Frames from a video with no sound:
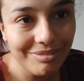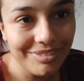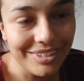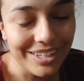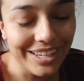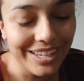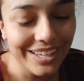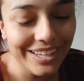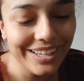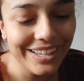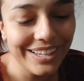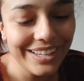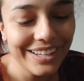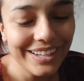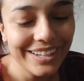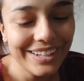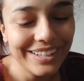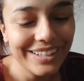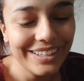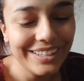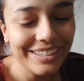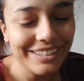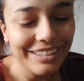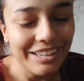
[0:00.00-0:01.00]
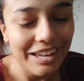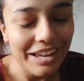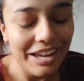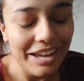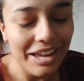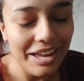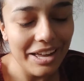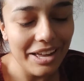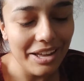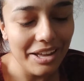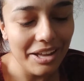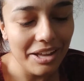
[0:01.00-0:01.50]

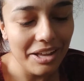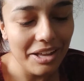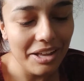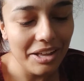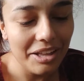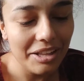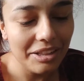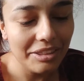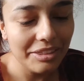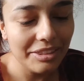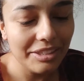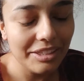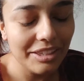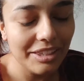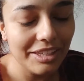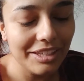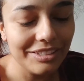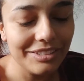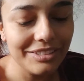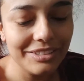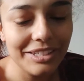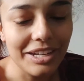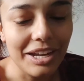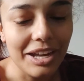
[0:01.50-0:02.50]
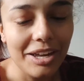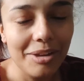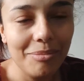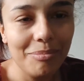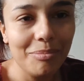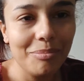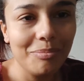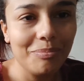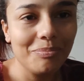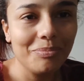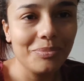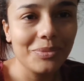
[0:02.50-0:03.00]
The last
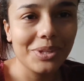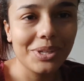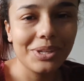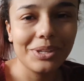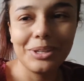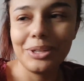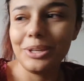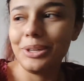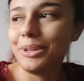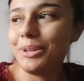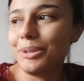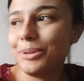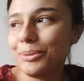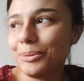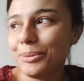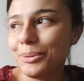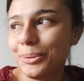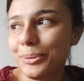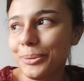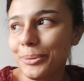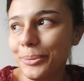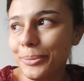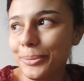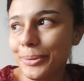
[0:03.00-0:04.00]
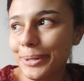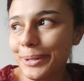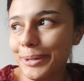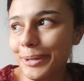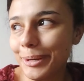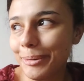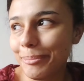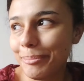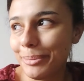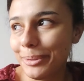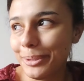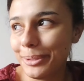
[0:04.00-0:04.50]
time, you know what
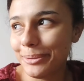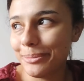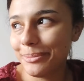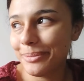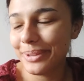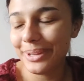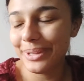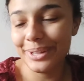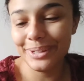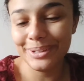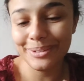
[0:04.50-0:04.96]
happened.